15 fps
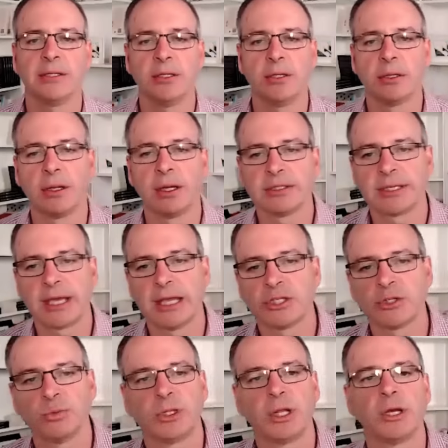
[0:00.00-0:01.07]

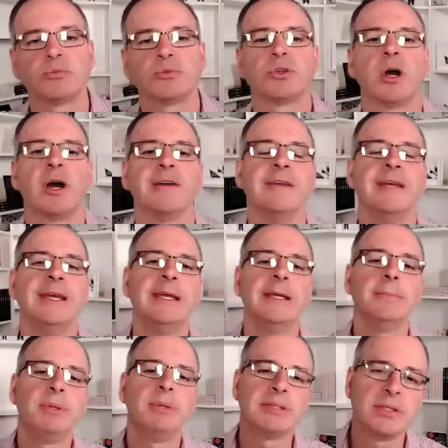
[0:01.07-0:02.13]
utilisation will help drive
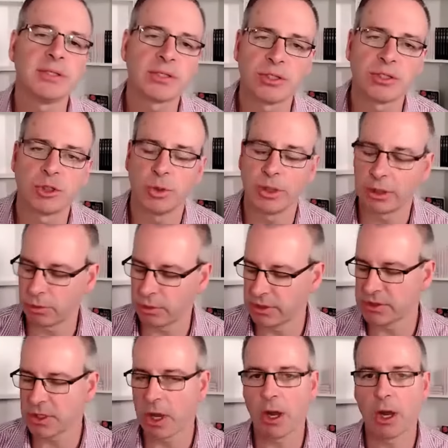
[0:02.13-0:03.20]
businesses to
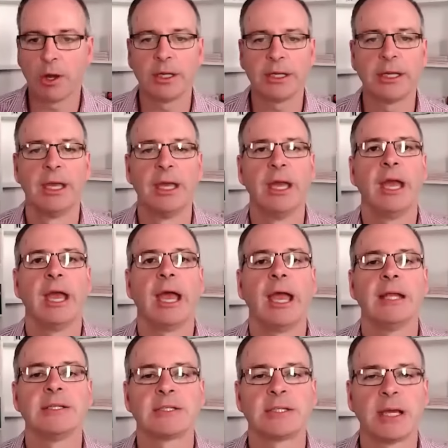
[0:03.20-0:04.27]
increase hiring
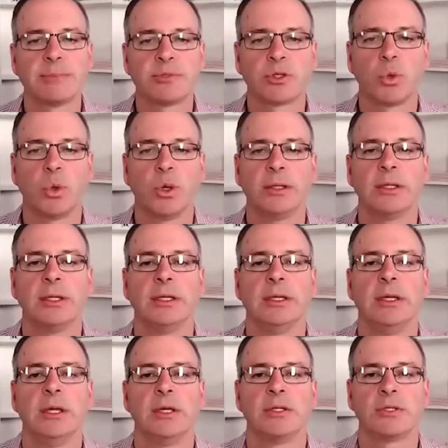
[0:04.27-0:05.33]
and subsequently
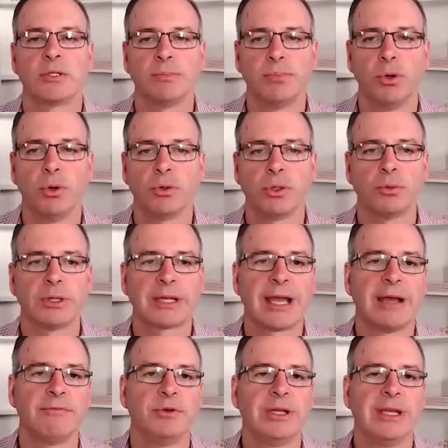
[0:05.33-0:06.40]
support the
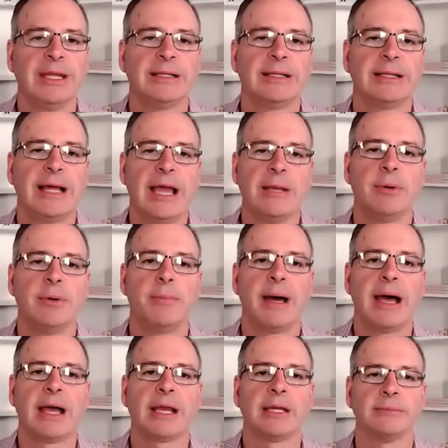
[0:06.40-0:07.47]
recovery in the labour
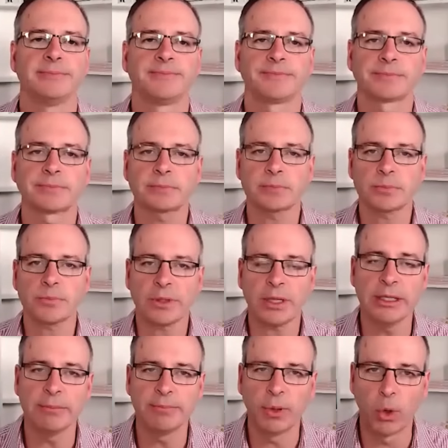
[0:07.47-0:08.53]
market.
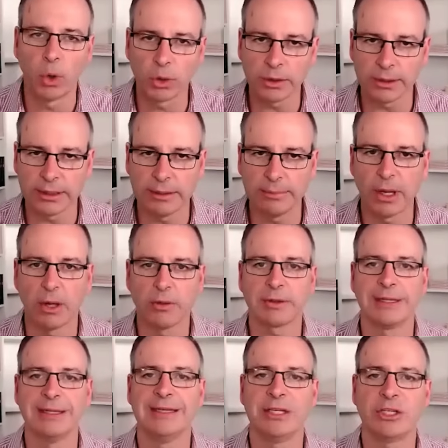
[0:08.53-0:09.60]
Importantly, both
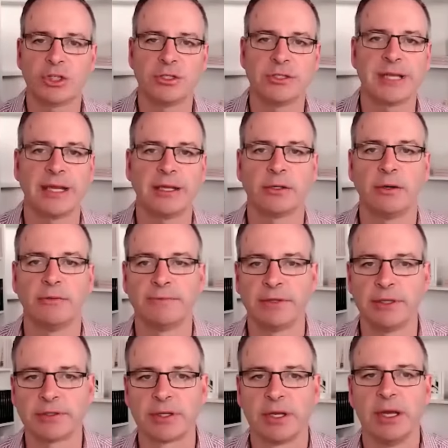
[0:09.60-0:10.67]
conditions and
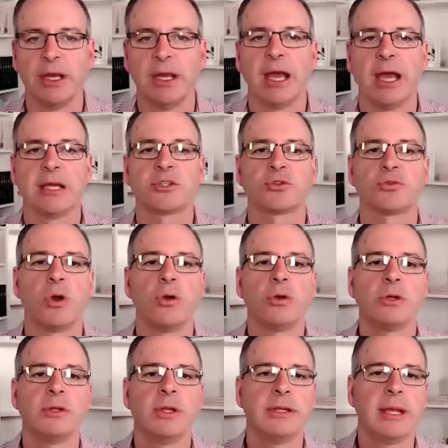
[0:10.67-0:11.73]
confidence are
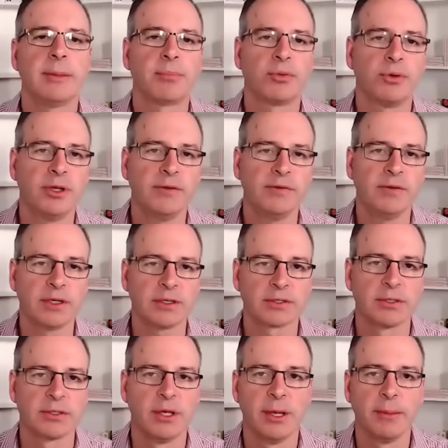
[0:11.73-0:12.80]
stronger than their
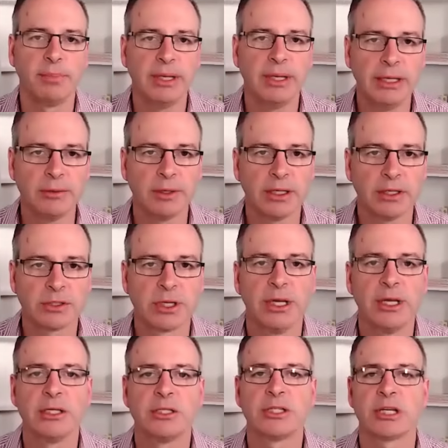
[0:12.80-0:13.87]
previous periods
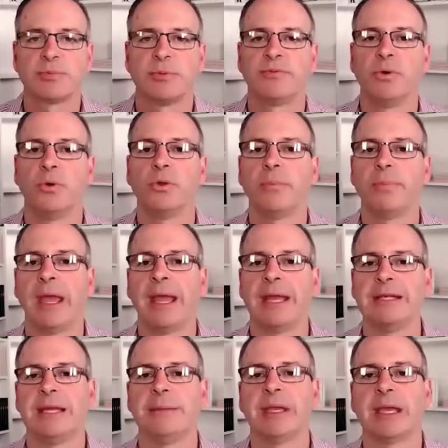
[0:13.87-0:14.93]
just before the
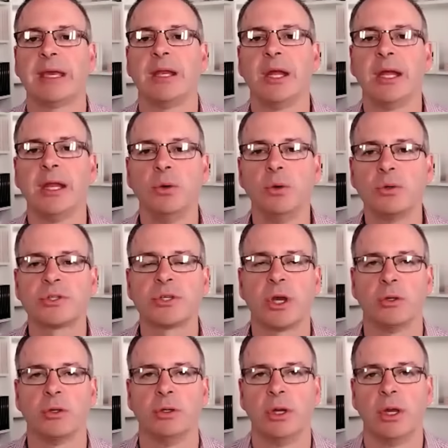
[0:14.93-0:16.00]
pandemic and
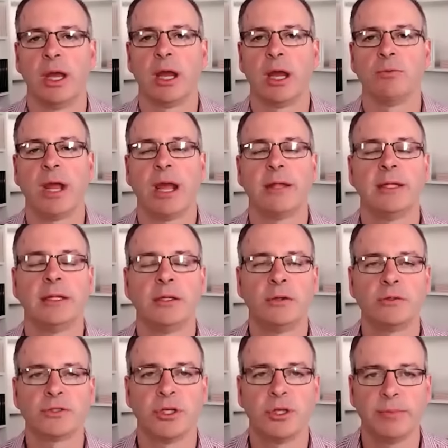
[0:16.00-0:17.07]
also around their
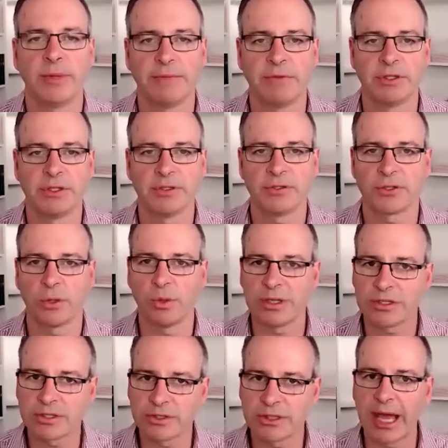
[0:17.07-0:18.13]
long-term averages. So we're
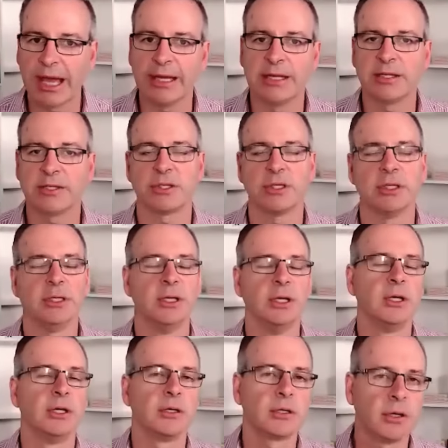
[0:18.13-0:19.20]
starting to see
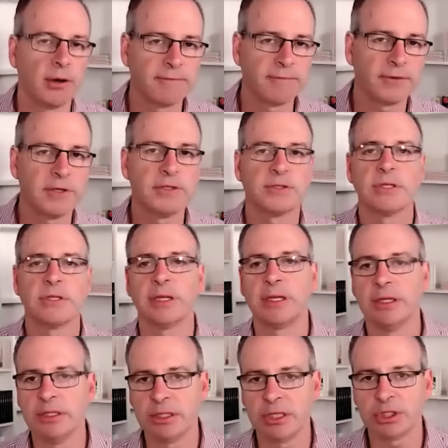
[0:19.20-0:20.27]
confidence and
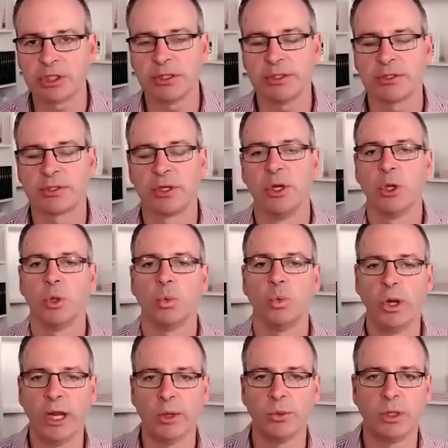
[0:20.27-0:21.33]
conditions
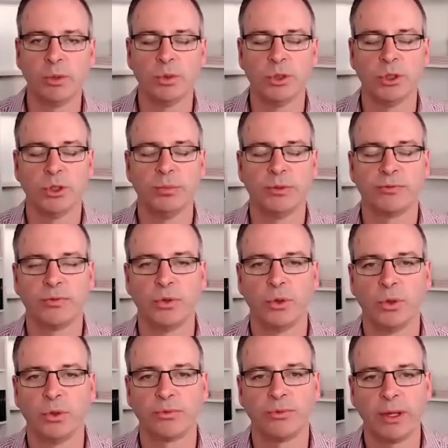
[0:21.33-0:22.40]
where we were
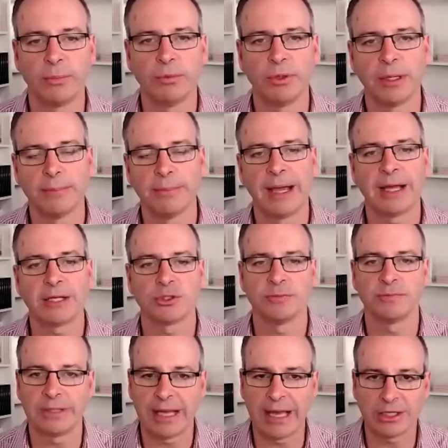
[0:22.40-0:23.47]
before February and March
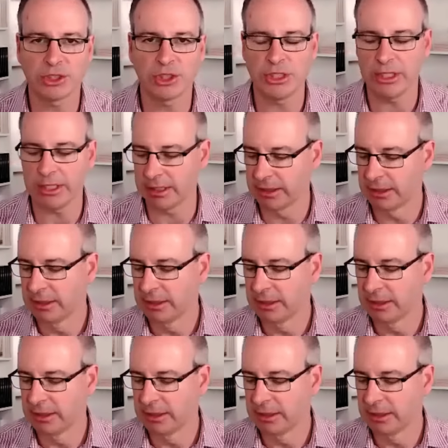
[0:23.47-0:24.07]
of last year